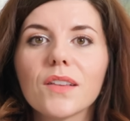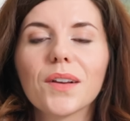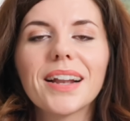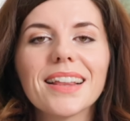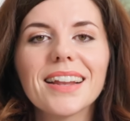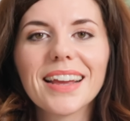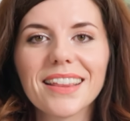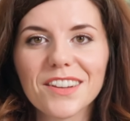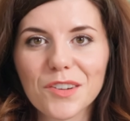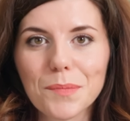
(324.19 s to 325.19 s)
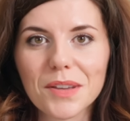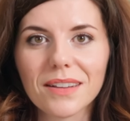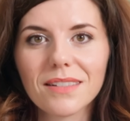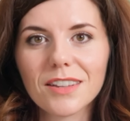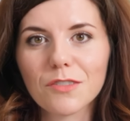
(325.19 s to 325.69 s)
So click the link in the
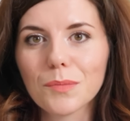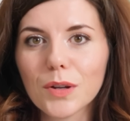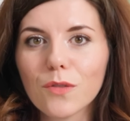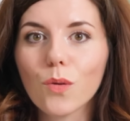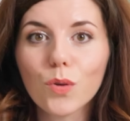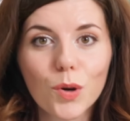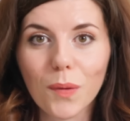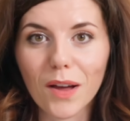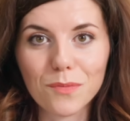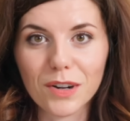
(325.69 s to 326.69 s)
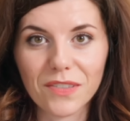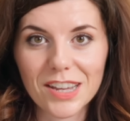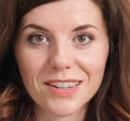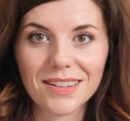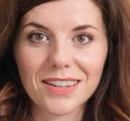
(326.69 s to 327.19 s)
description to remove all your bathroom
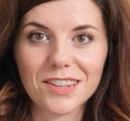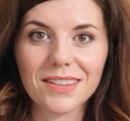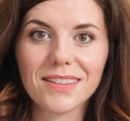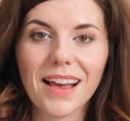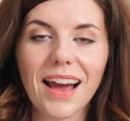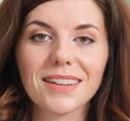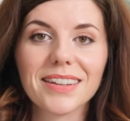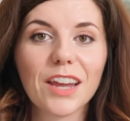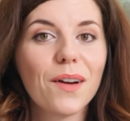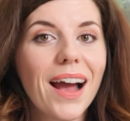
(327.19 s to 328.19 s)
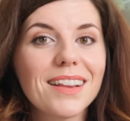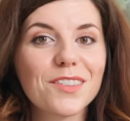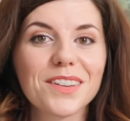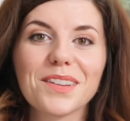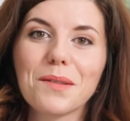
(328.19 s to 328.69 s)
renovation decisions and get your hands
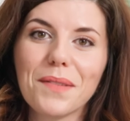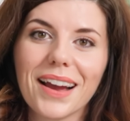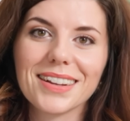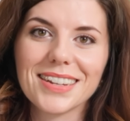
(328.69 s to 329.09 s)
on a design pack